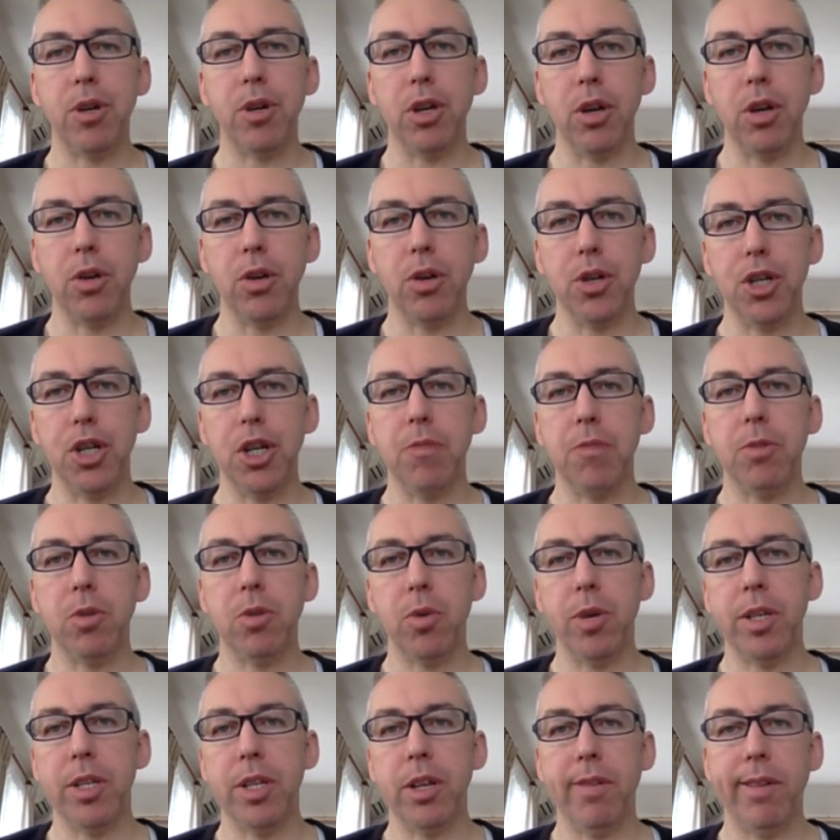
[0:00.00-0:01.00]
YouTube,
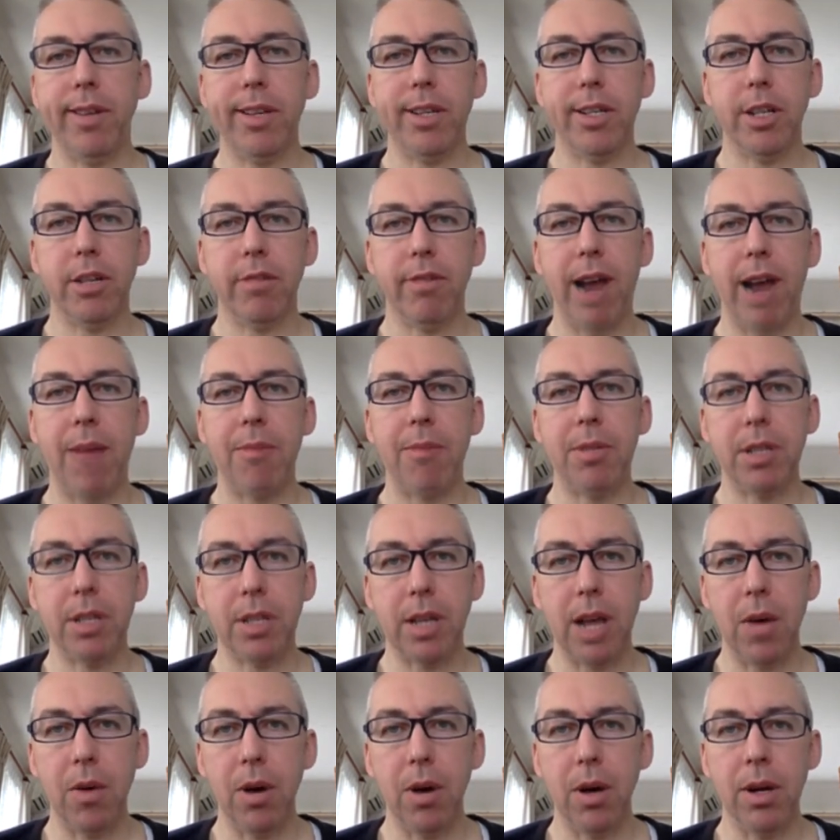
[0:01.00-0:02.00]
Twitter, Instagram, and
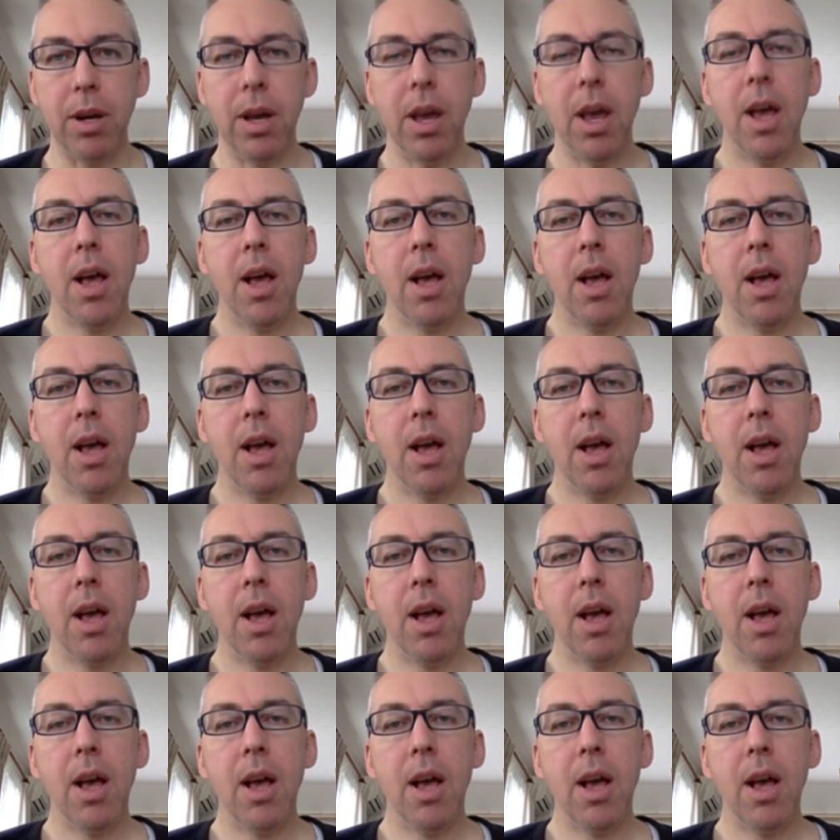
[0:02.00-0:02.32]
so on.